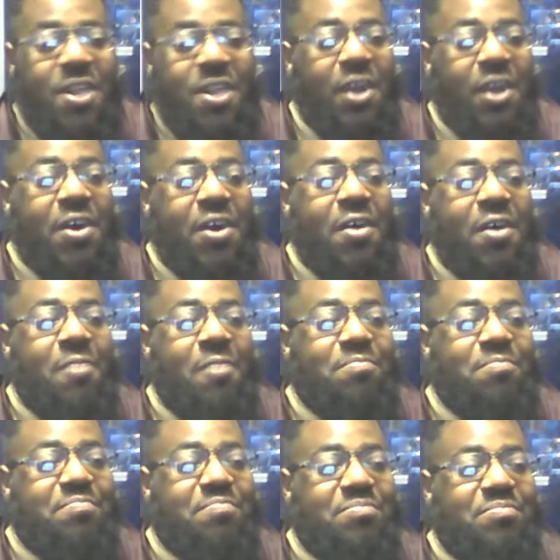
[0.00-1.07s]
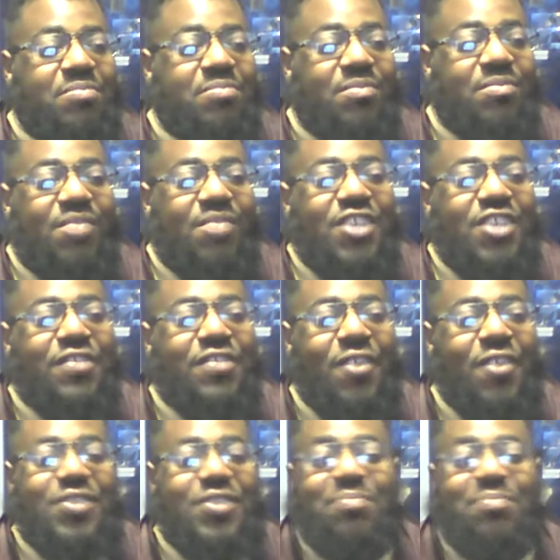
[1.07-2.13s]
Um, as far
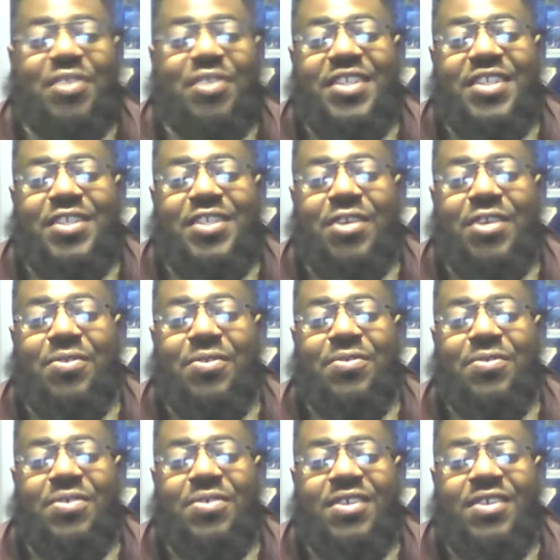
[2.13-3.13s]
as the book and the tarot